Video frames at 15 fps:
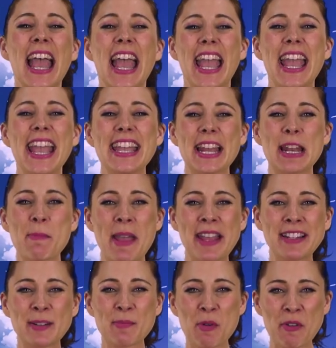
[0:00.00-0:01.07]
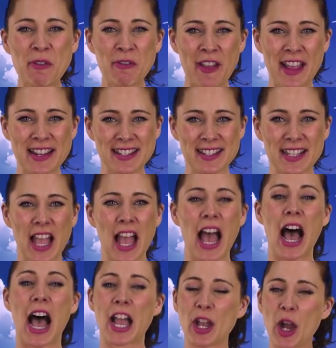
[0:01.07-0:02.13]
Hey, animated movie fans.
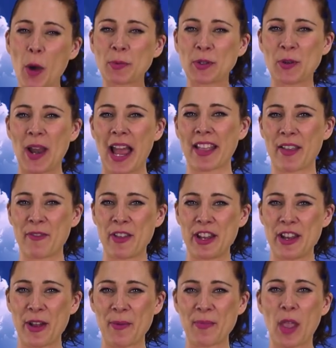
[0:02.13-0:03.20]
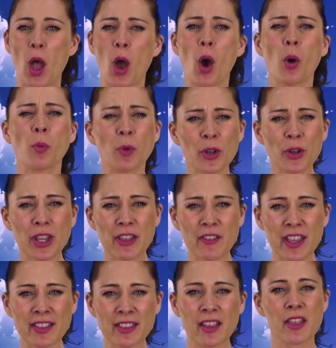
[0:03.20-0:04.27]
I hope you liked the video. Would you give
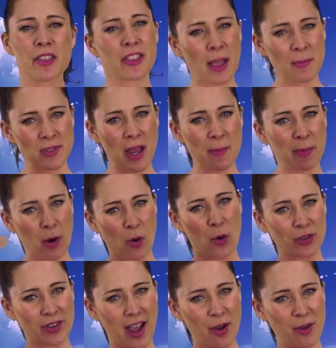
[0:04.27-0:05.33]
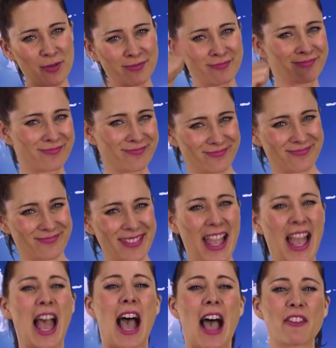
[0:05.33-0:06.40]
it thumbs up or down?
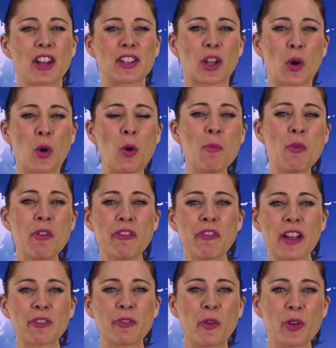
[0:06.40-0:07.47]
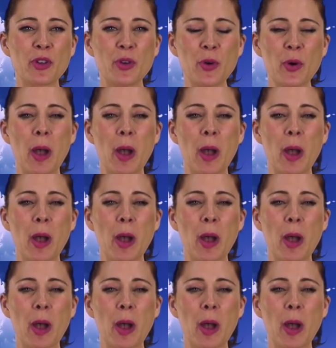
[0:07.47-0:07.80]
I've got a cool movie fact for you